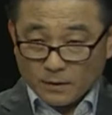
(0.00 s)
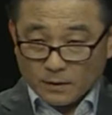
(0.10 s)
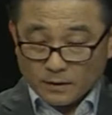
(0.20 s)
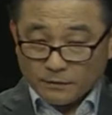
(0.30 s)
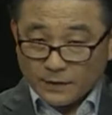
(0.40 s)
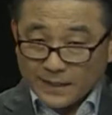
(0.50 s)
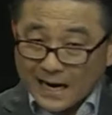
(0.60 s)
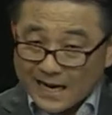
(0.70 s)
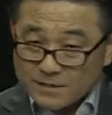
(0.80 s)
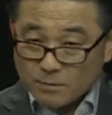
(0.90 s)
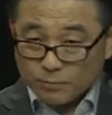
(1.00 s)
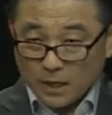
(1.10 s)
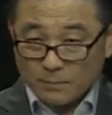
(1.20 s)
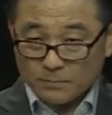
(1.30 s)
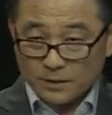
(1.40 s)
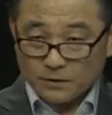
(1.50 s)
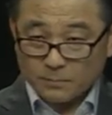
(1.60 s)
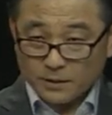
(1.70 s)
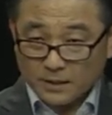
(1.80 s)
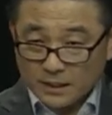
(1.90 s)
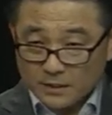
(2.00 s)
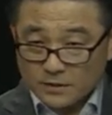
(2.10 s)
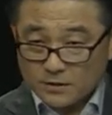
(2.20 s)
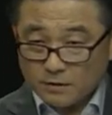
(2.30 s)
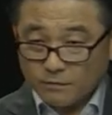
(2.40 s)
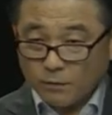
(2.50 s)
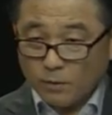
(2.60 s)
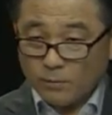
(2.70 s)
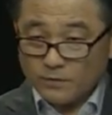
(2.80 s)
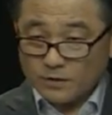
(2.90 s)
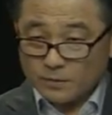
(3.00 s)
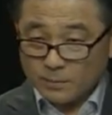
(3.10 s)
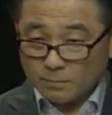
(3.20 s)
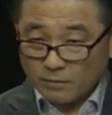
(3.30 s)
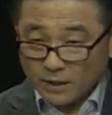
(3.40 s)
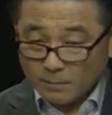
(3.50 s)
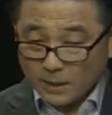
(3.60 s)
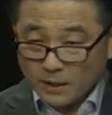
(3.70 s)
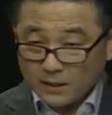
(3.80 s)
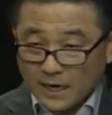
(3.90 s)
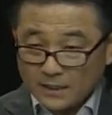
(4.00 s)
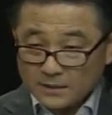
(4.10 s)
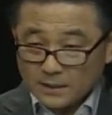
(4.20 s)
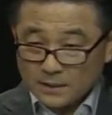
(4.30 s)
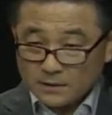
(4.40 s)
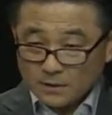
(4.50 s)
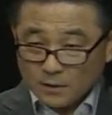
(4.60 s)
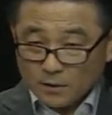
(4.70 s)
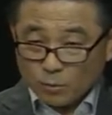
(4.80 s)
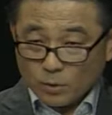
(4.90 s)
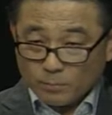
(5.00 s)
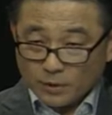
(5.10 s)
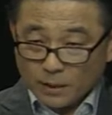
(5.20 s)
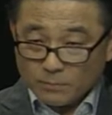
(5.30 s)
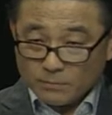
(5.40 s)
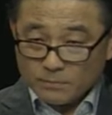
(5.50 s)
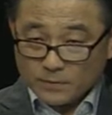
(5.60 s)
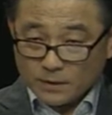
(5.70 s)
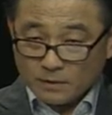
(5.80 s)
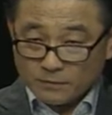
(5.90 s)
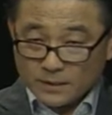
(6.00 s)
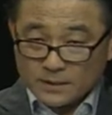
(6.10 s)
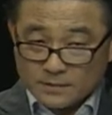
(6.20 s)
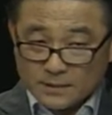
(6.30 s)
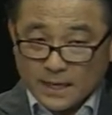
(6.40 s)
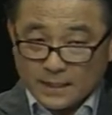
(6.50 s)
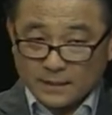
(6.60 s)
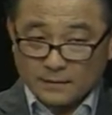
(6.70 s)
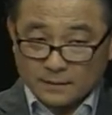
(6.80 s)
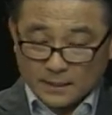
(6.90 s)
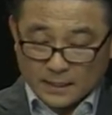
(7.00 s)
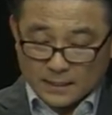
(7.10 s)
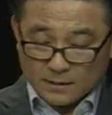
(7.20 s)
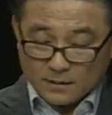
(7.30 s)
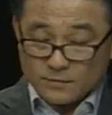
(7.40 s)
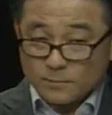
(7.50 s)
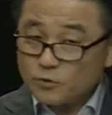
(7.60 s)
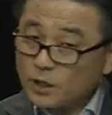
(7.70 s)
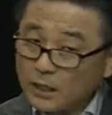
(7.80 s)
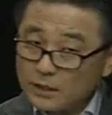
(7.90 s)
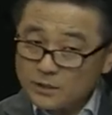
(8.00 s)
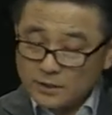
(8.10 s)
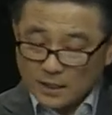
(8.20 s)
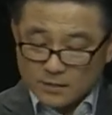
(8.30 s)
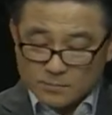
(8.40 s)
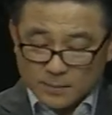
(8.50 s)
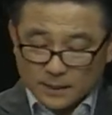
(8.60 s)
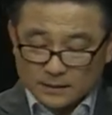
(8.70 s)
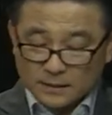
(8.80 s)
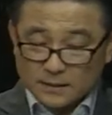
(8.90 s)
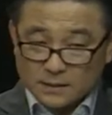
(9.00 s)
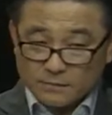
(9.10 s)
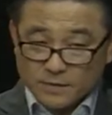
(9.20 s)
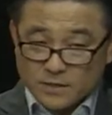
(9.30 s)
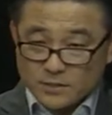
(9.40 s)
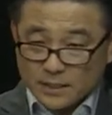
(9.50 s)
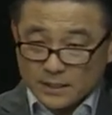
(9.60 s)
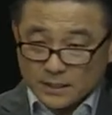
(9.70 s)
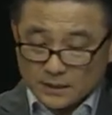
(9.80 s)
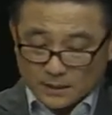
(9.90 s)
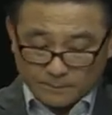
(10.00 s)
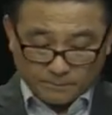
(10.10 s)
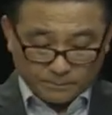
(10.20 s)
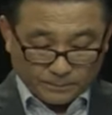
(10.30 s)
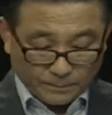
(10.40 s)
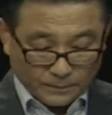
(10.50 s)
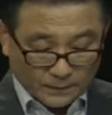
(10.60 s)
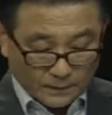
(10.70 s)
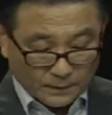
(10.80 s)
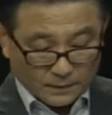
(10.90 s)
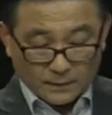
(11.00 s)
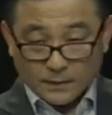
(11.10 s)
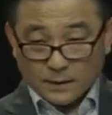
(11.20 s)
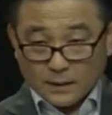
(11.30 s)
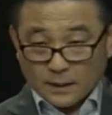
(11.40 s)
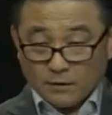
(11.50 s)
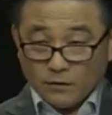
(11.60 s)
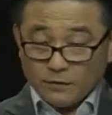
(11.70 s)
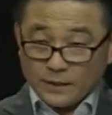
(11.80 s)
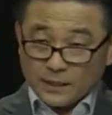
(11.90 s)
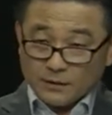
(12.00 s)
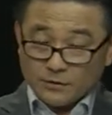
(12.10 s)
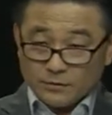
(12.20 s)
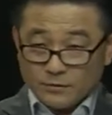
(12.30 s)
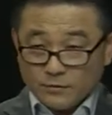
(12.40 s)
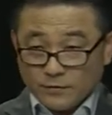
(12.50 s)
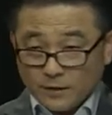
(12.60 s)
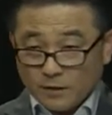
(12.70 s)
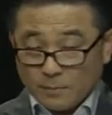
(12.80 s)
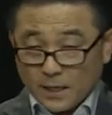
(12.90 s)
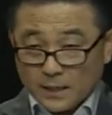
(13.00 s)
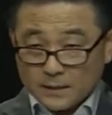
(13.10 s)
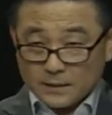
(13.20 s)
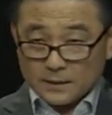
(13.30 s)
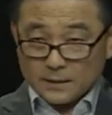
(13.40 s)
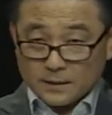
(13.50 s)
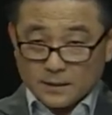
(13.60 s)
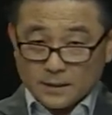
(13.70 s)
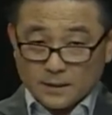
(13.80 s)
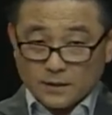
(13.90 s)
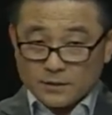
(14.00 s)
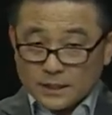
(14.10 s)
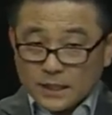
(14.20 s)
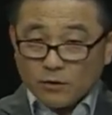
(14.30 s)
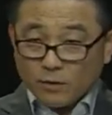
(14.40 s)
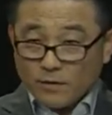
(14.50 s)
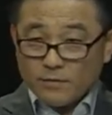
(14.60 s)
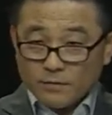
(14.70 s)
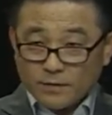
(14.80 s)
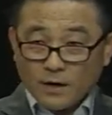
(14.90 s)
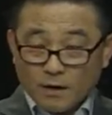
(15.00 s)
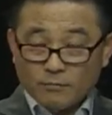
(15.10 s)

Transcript: different kinds of problems. It could be linguistic forms, it could be programmatic content, or problem of understanding. And there are some challenging aspects in differentiating them. And also, I'd like you to think about the sequence of